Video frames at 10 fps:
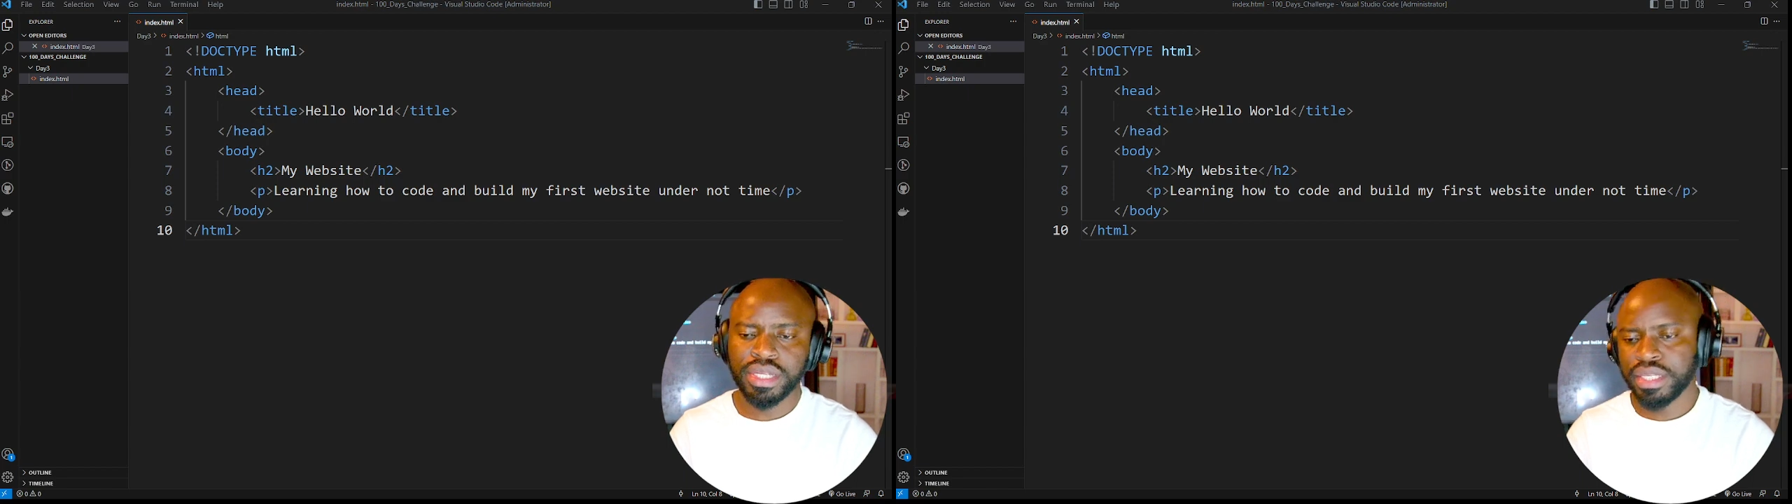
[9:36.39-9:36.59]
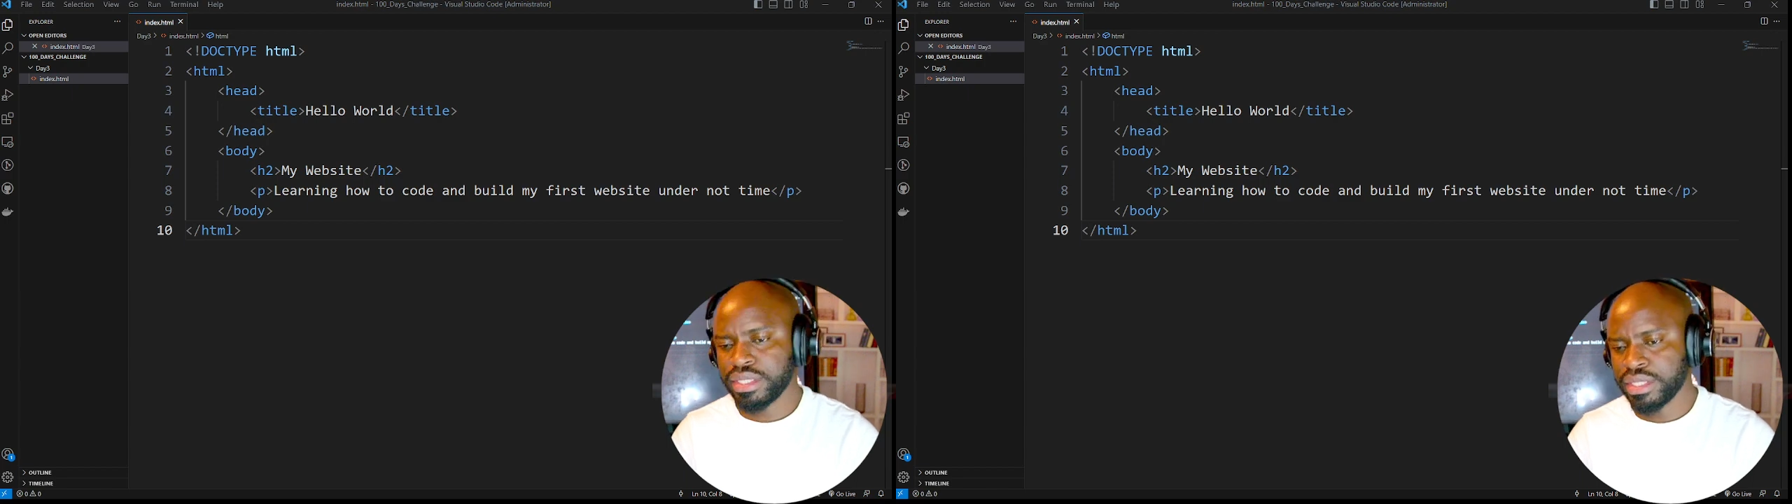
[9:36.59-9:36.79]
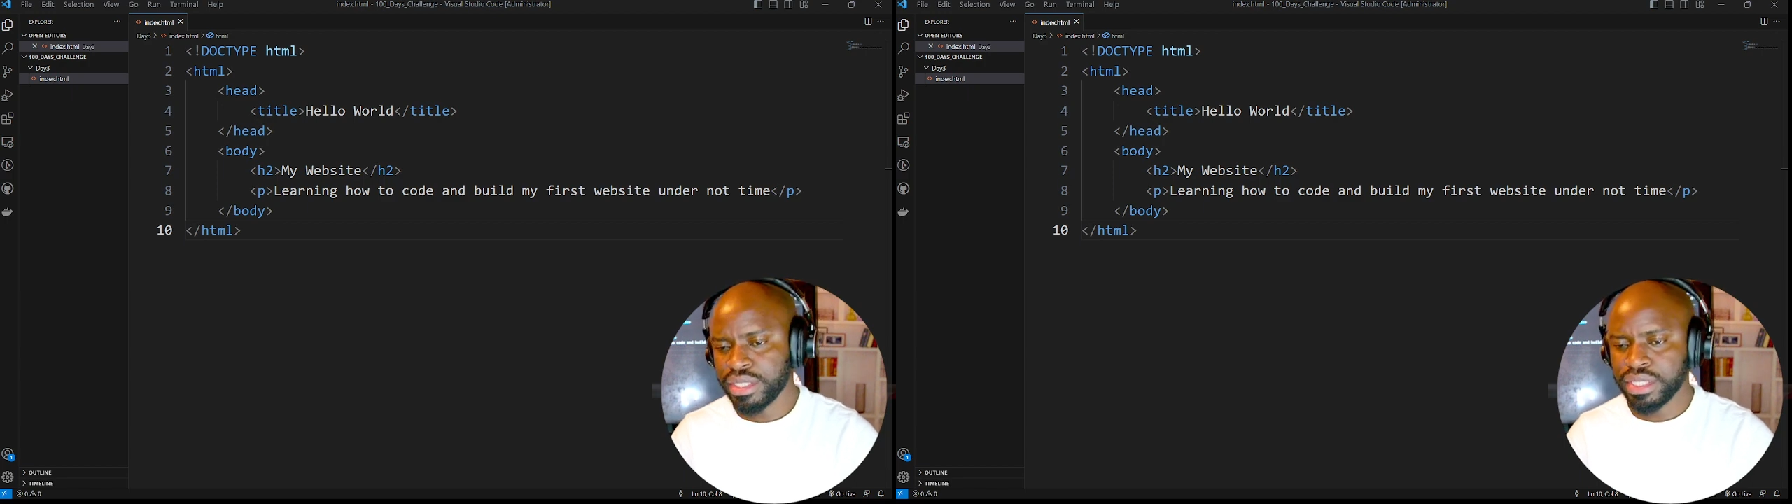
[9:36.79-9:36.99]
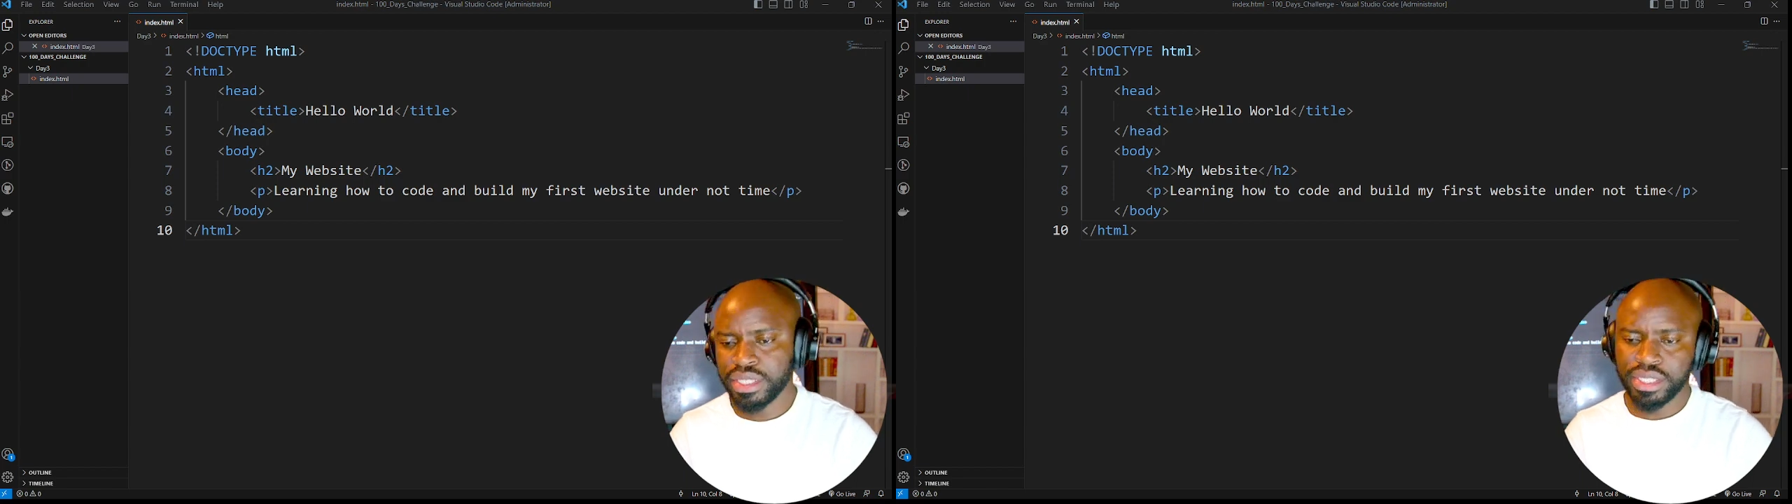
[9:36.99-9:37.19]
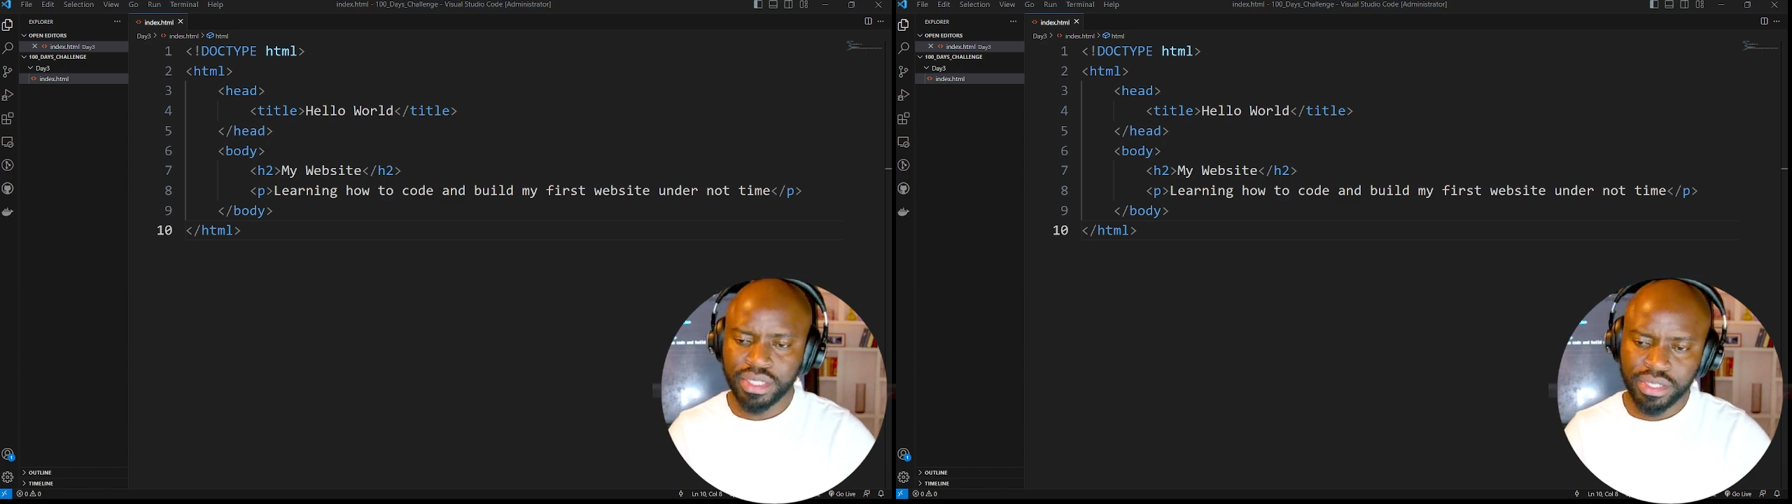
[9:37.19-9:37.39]
H3
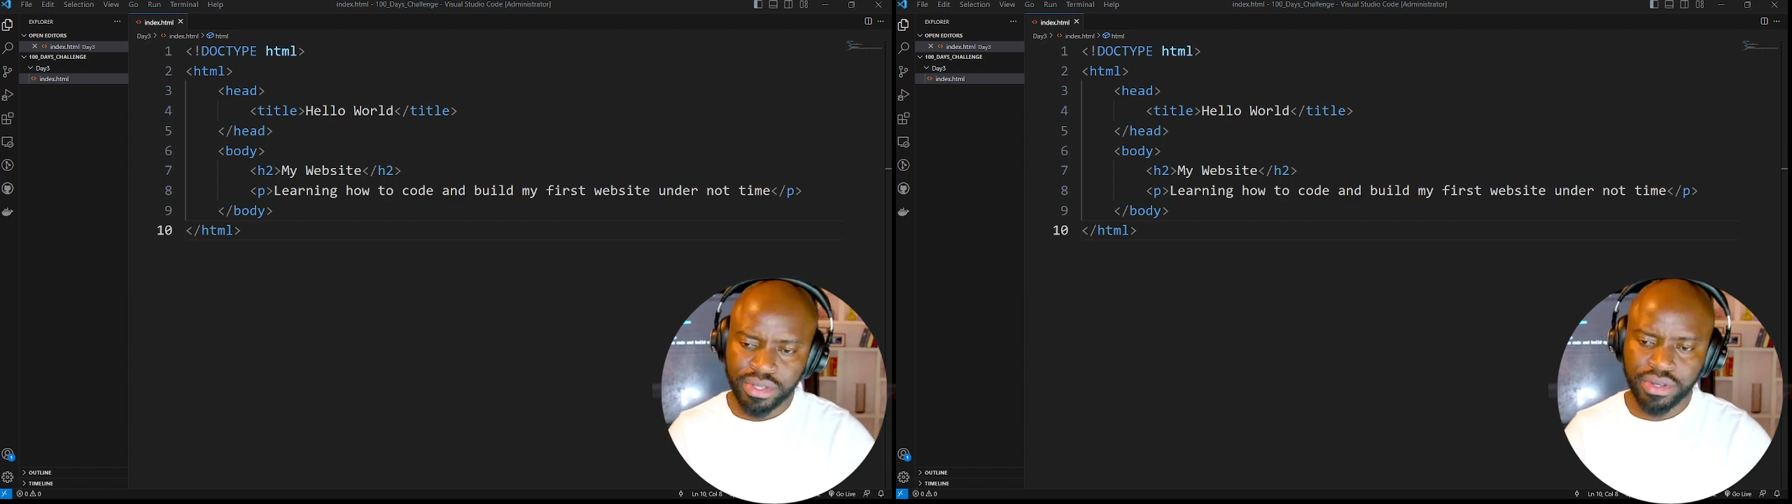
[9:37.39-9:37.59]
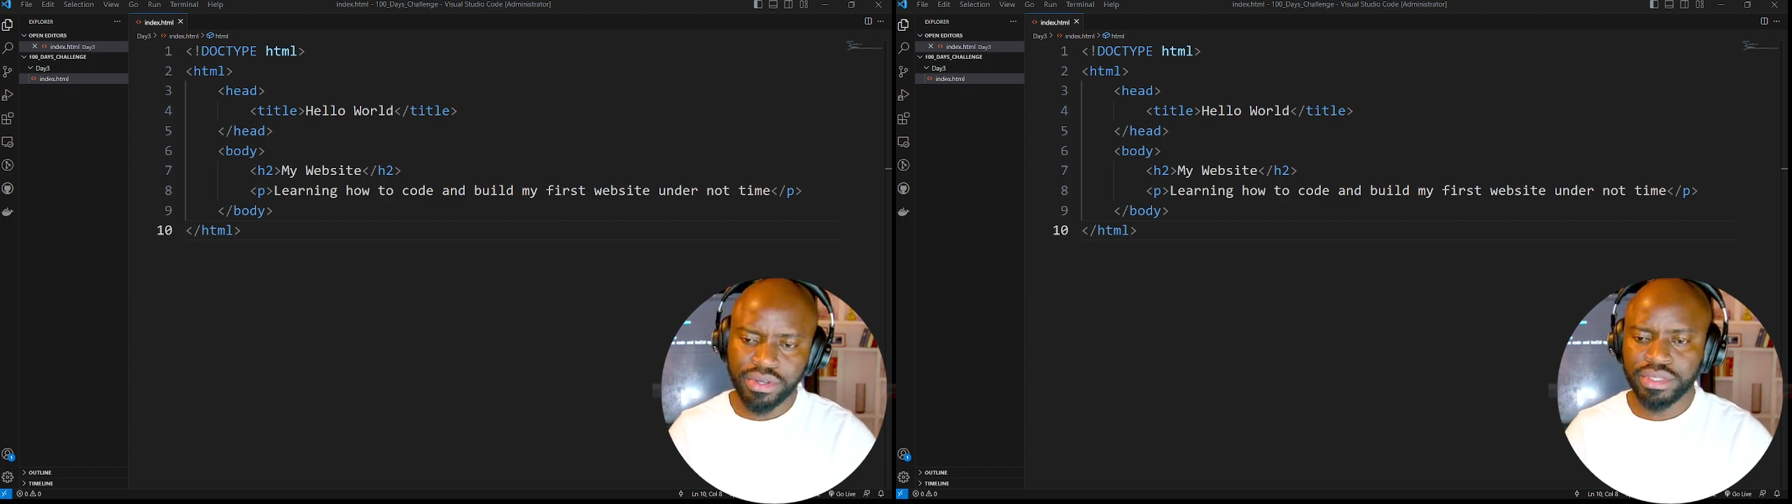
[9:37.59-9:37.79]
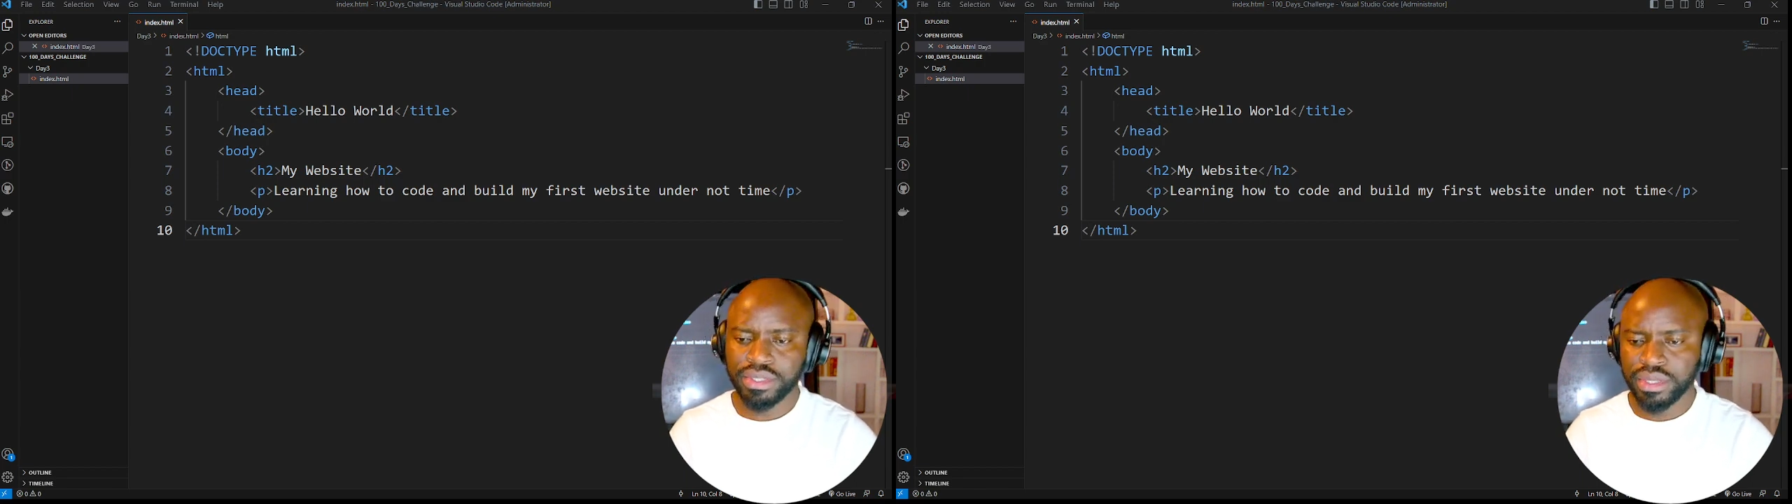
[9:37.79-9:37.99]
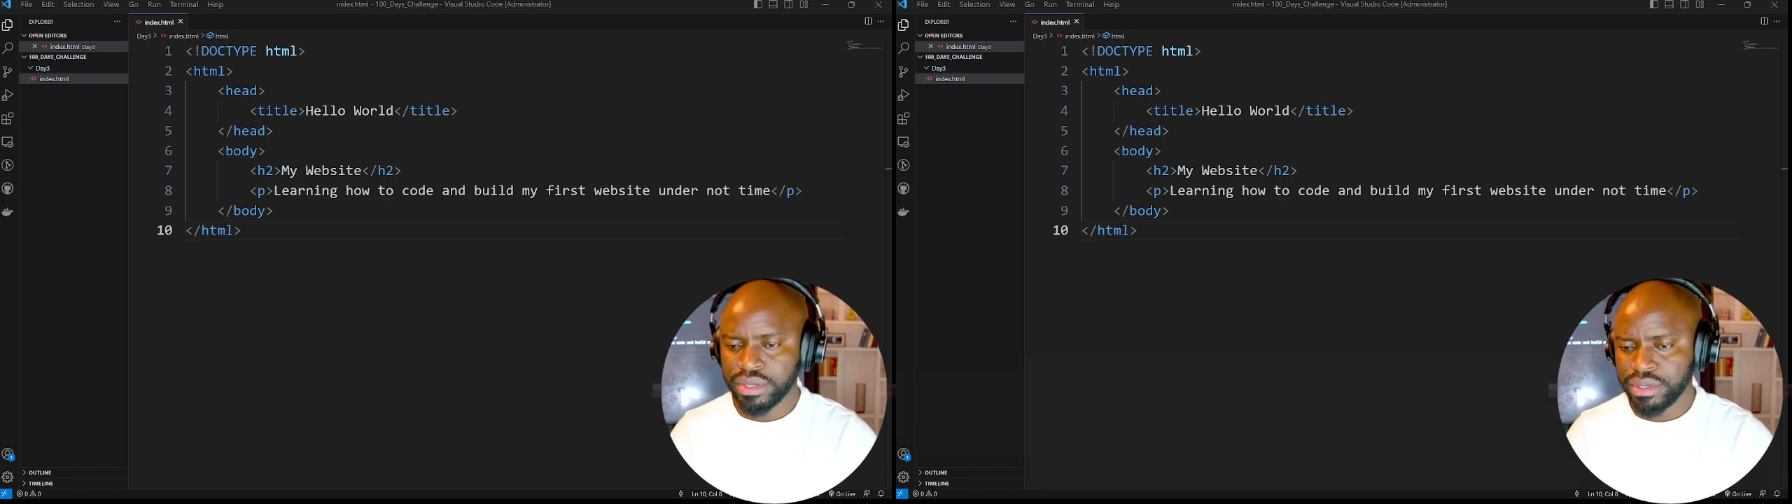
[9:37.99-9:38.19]
go slow,